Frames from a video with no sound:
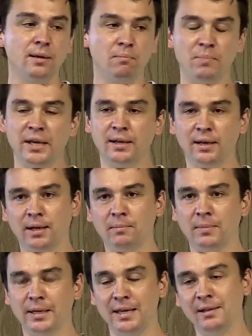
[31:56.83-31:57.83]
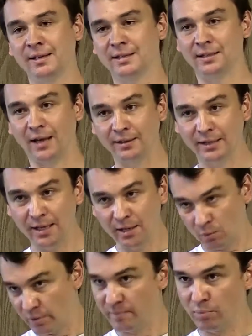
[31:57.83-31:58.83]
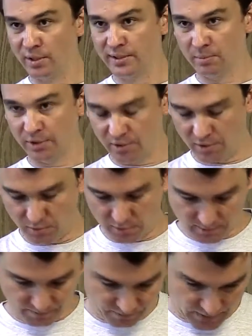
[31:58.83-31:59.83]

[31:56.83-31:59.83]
become either clunky or impossible to use.